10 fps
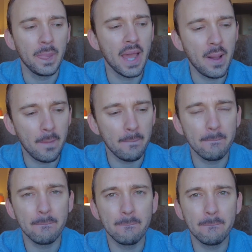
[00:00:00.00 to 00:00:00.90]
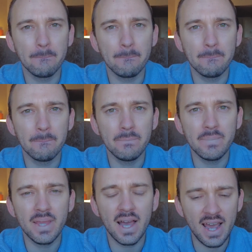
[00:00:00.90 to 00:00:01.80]
Now,
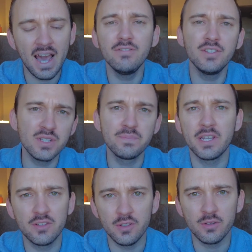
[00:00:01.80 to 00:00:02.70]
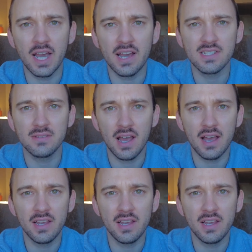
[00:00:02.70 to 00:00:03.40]
I have to speak to you guys